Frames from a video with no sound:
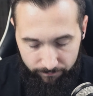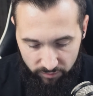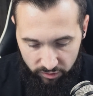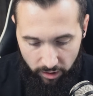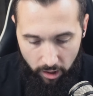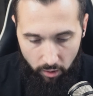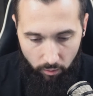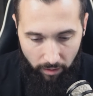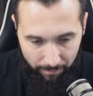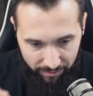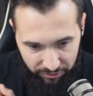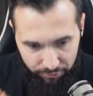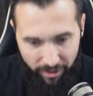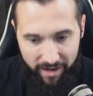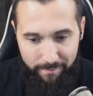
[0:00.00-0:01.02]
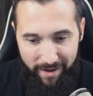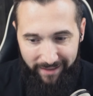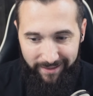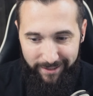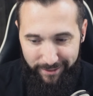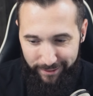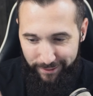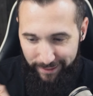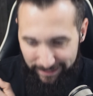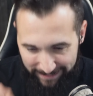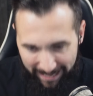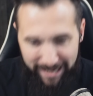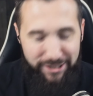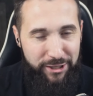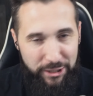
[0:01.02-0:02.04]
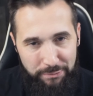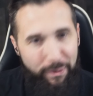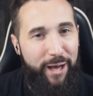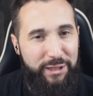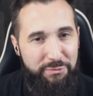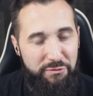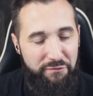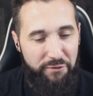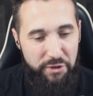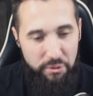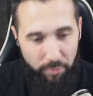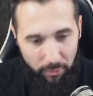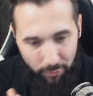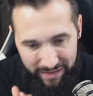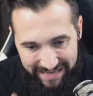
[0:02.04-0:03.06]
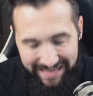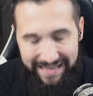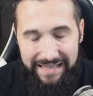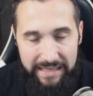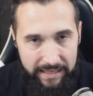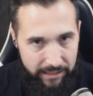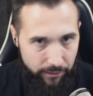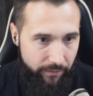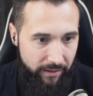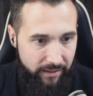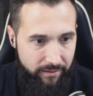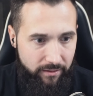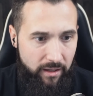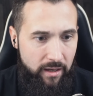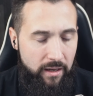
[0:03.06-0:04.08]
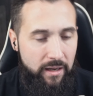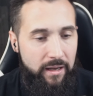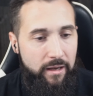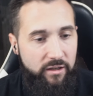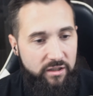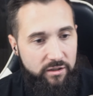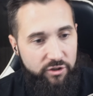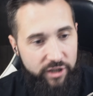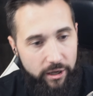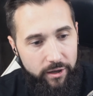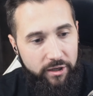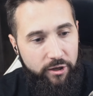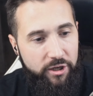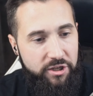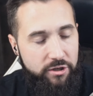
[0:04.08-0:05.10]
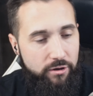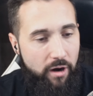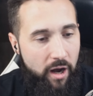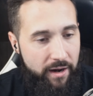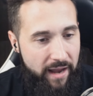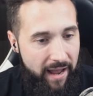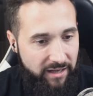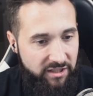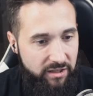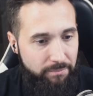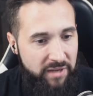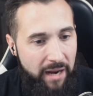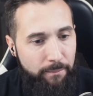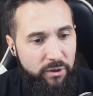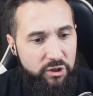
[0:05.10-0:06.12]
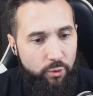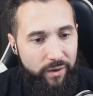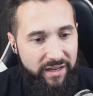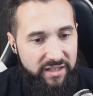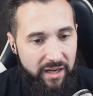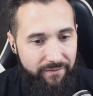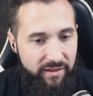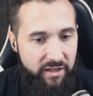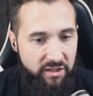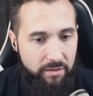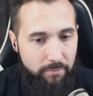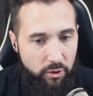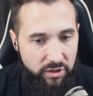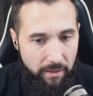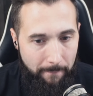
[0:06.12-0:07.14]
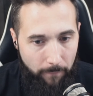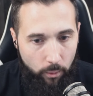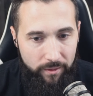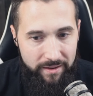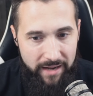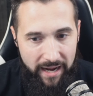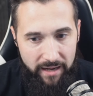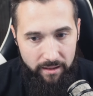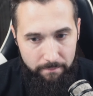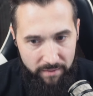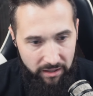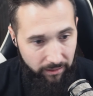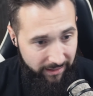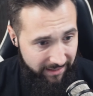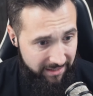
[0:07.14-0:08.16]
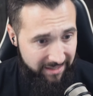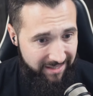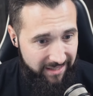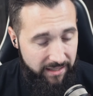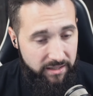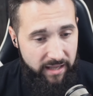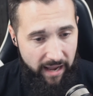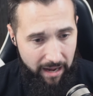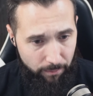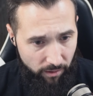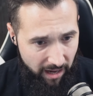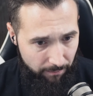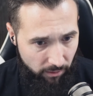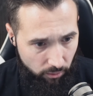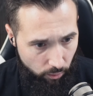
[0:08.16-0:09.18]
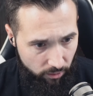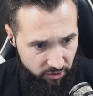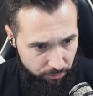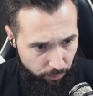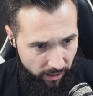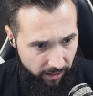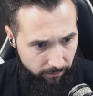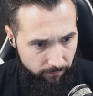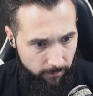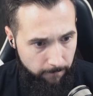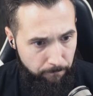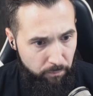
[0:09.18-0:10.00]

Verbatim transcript: So I'm going to try to make this as engaging as possible for you, but we need to hear this. Jared Kushner on X. September 27th is the most important day in the Middle East since the Abraham Accords breakthrough.